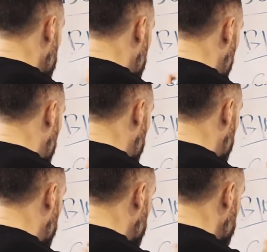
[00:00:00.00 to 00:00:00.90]

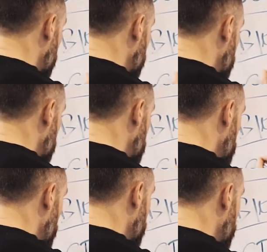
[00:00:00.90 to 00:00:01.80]
call
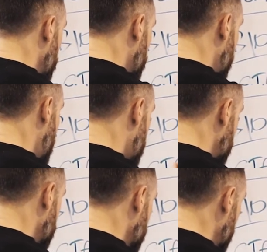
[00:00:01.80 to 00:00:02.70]
to action.